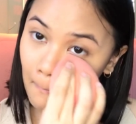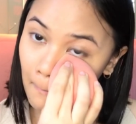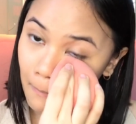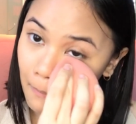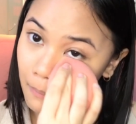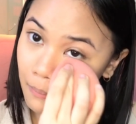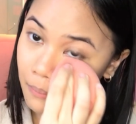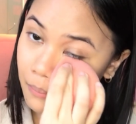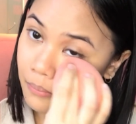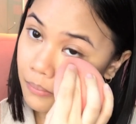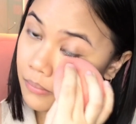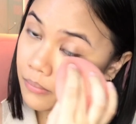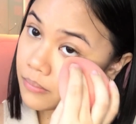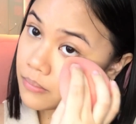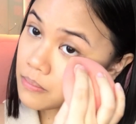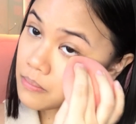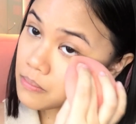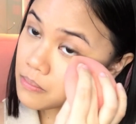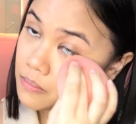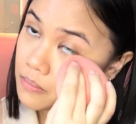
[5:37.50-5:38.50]
on
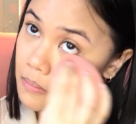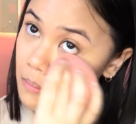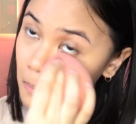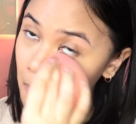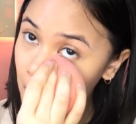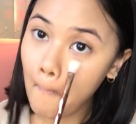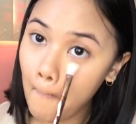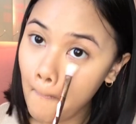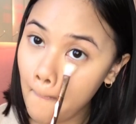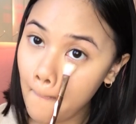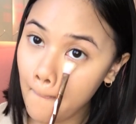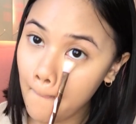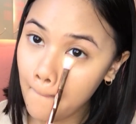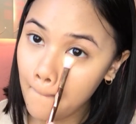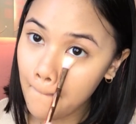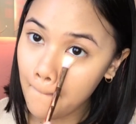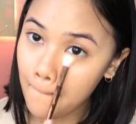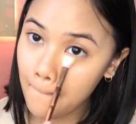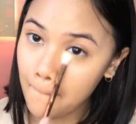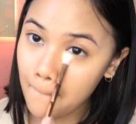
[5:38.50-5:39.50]
para lang maset yan,
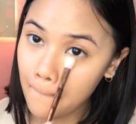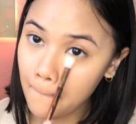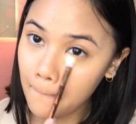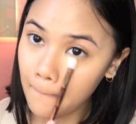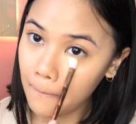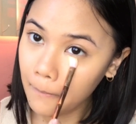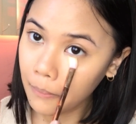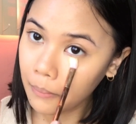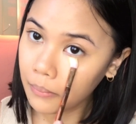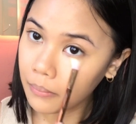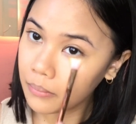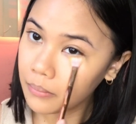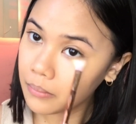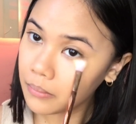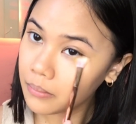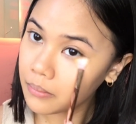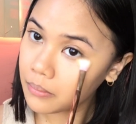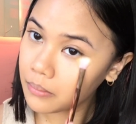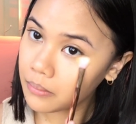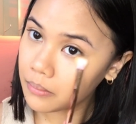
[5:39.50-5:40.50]
since I'm going to be
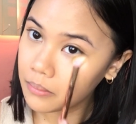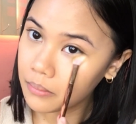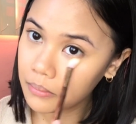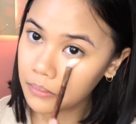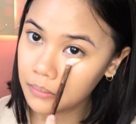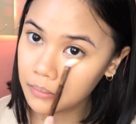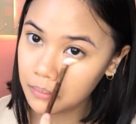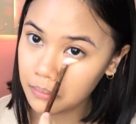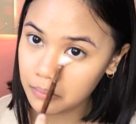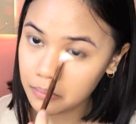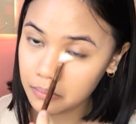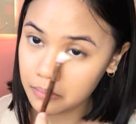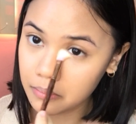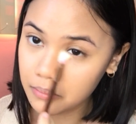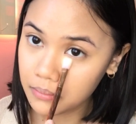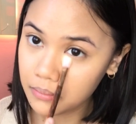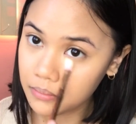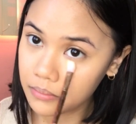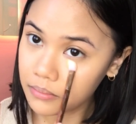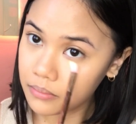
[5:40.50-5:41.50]
using a cream blush
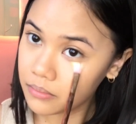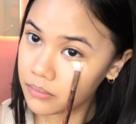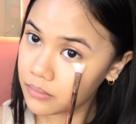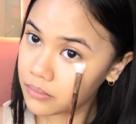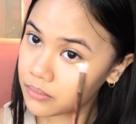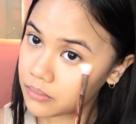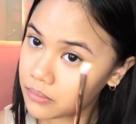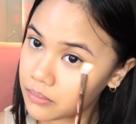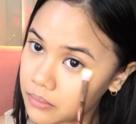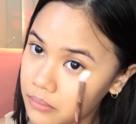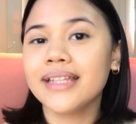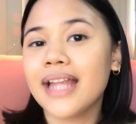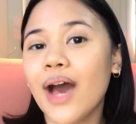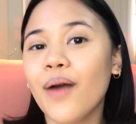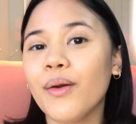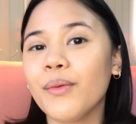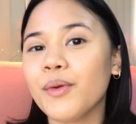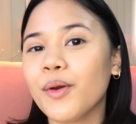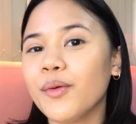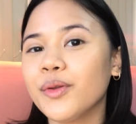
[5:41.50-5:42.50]
pa later on.
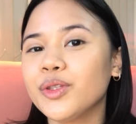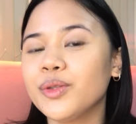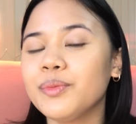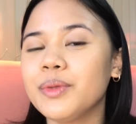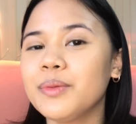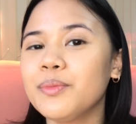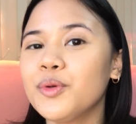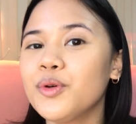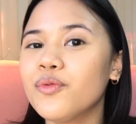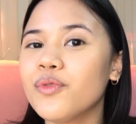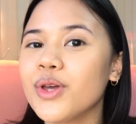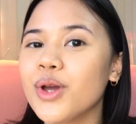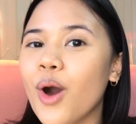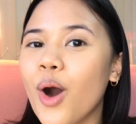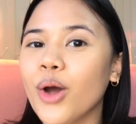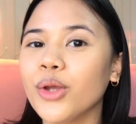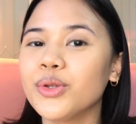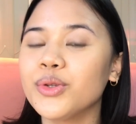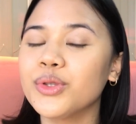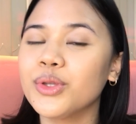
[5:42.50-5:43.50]
Now I'm going to be moving
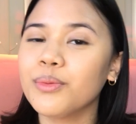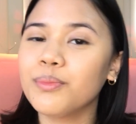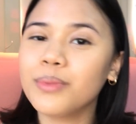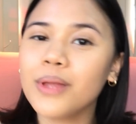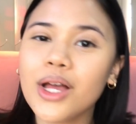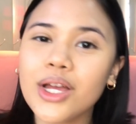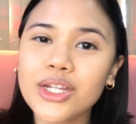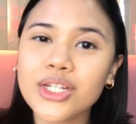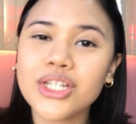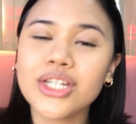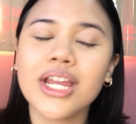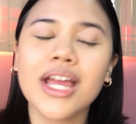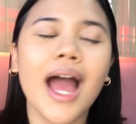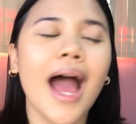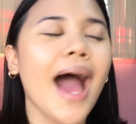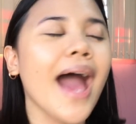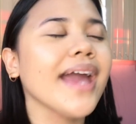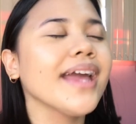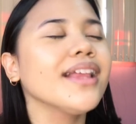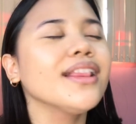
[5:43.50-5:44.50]
on to the blush.
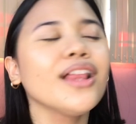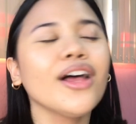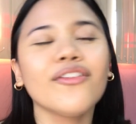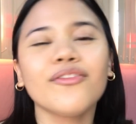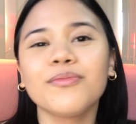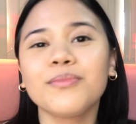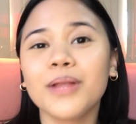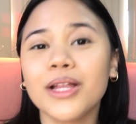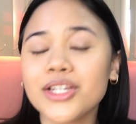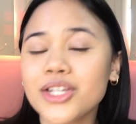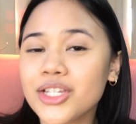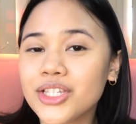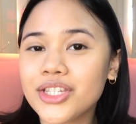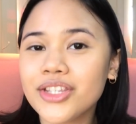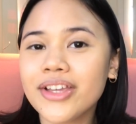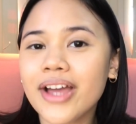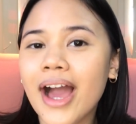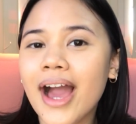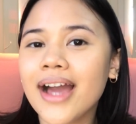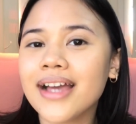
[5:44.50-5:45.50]
I love
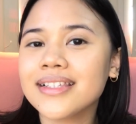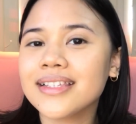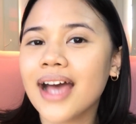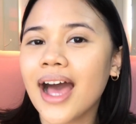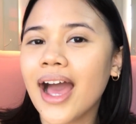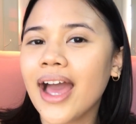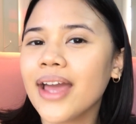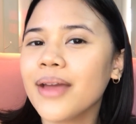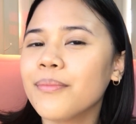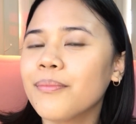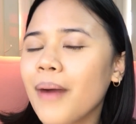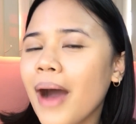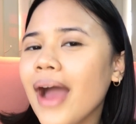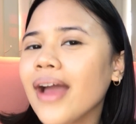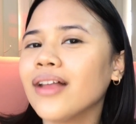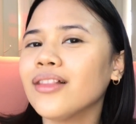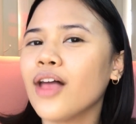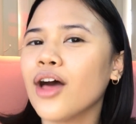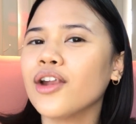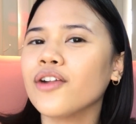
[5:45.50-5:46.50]
blushes, you guys. I
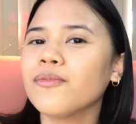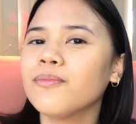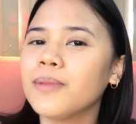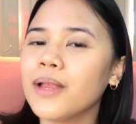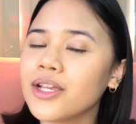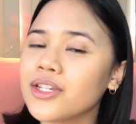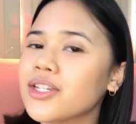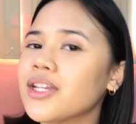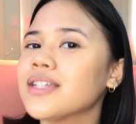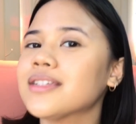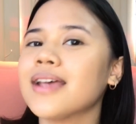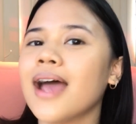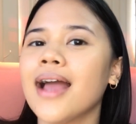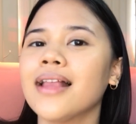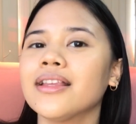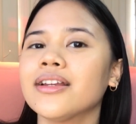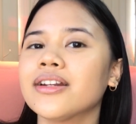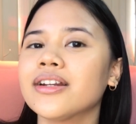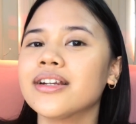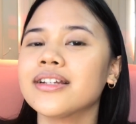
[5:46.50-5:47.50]
buy a lot of blushes,
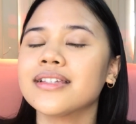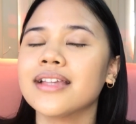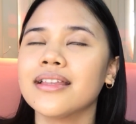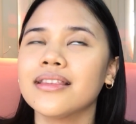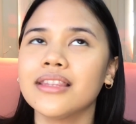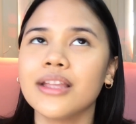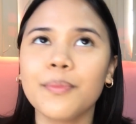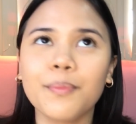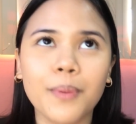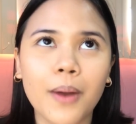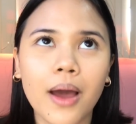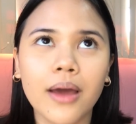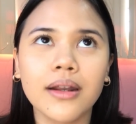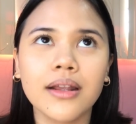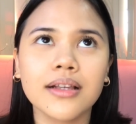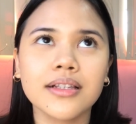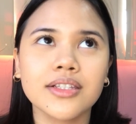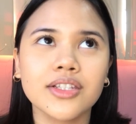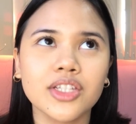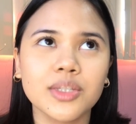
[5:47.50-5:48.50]
highlighters, and lip
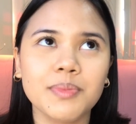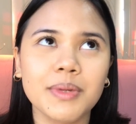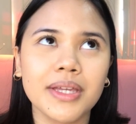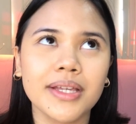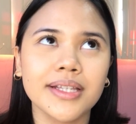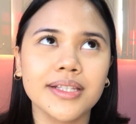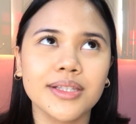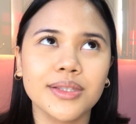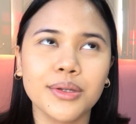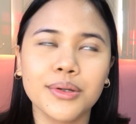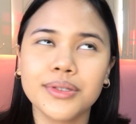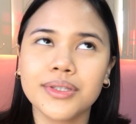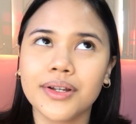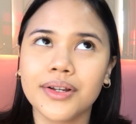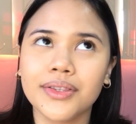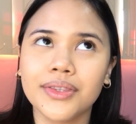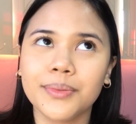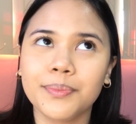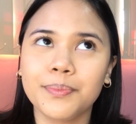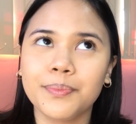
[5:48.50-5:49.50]
products just because those
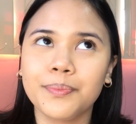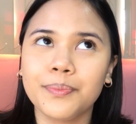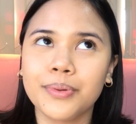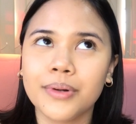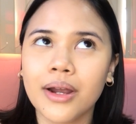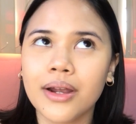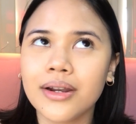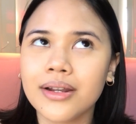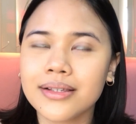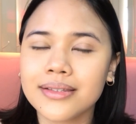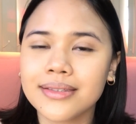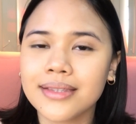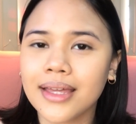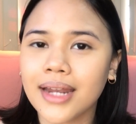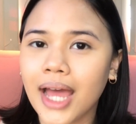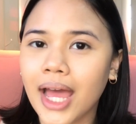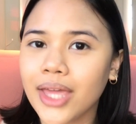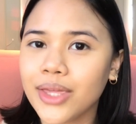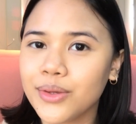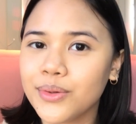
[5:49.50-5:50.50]
are the products
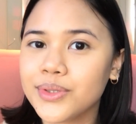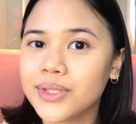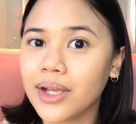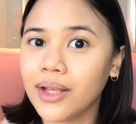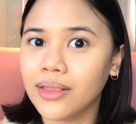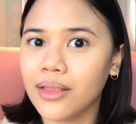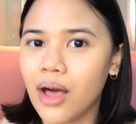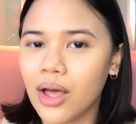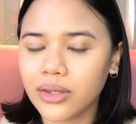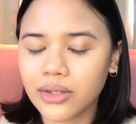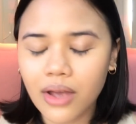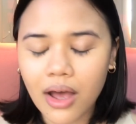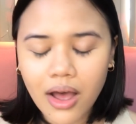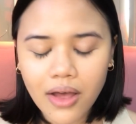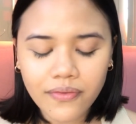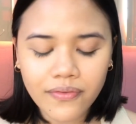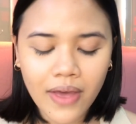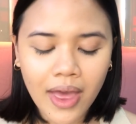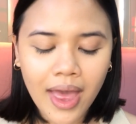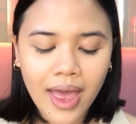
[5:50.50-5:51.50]
that I use a lot
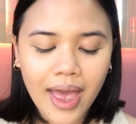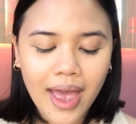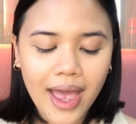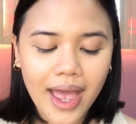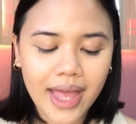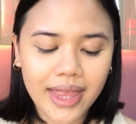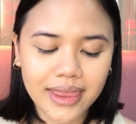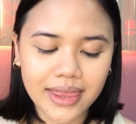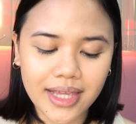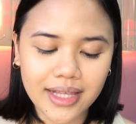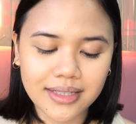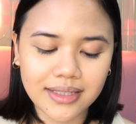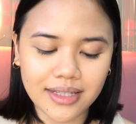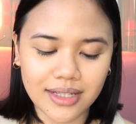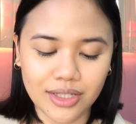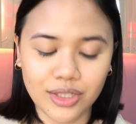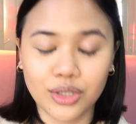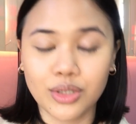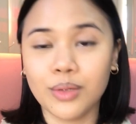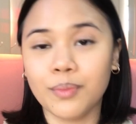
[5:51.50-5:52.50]
of, and this
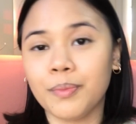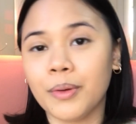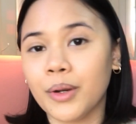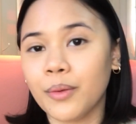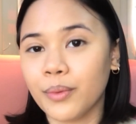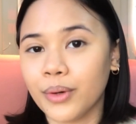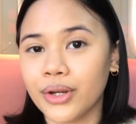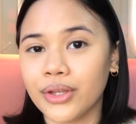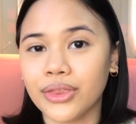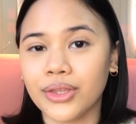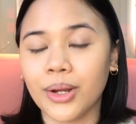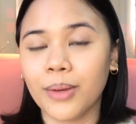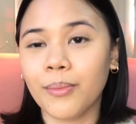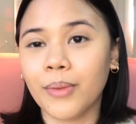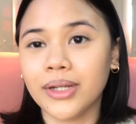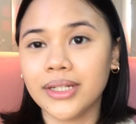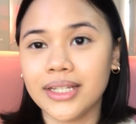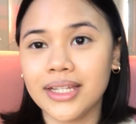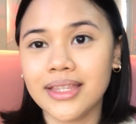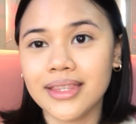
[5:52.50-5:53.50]
is super worth your
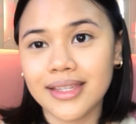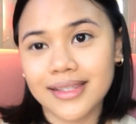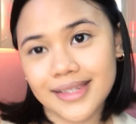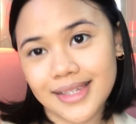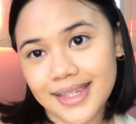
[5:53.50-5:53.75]
money. This